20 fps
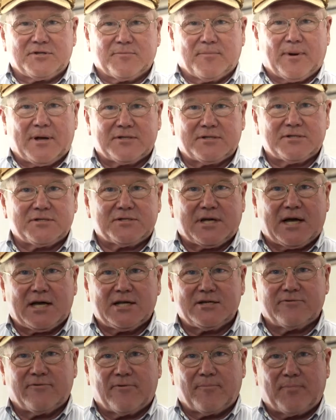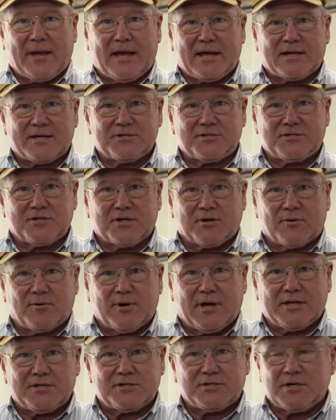about the size of a pack of
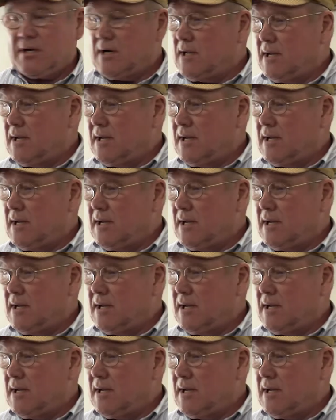cigarettes.